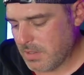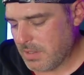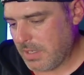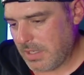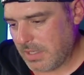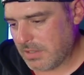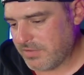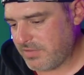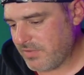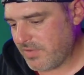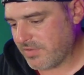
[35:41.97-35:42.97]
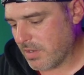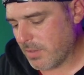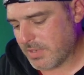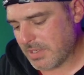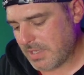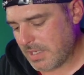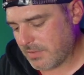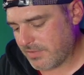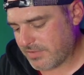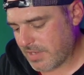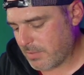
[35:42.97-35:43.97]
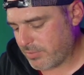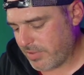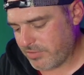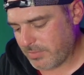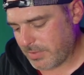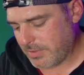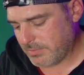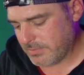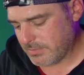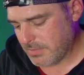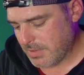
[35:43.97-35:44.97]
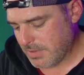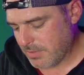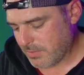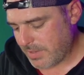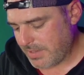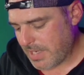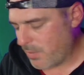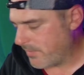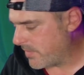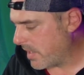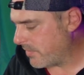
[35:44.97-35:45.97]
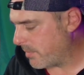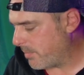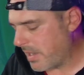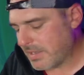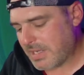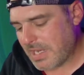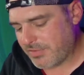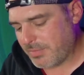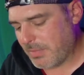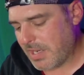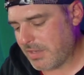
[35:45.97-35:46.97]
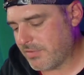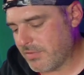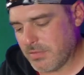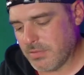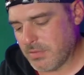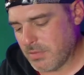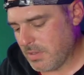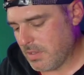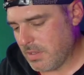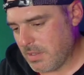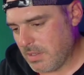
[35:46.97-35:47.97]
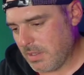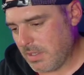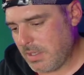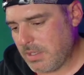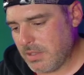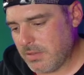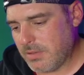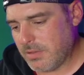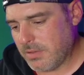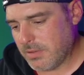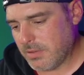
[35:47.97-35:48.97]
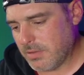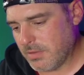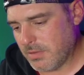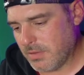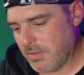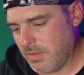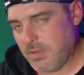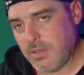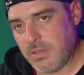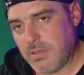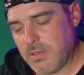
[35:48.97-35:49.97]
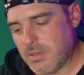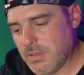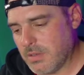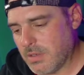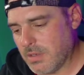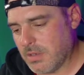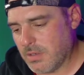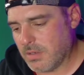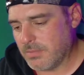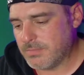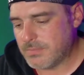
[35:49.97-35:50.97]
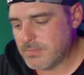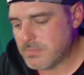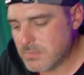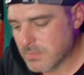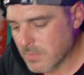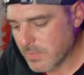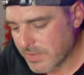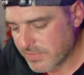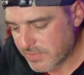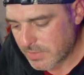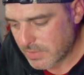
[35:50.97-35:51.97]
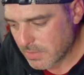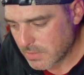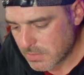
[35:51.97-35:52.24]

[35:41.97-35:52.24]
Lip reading: And let's see if this hub can handle this kind of pressure, man. Right now we've got the podcast mics and the, what else is in there?